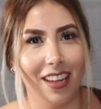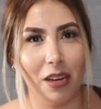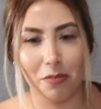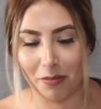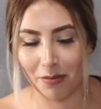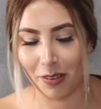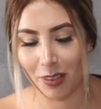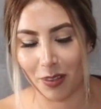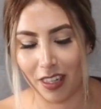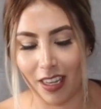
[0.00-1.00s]
April
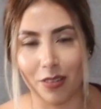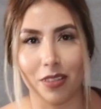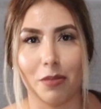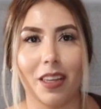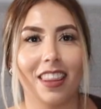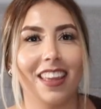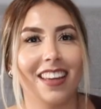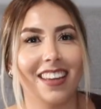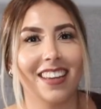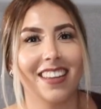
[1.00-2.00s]
28th was a
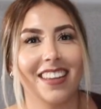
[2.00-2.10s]
month.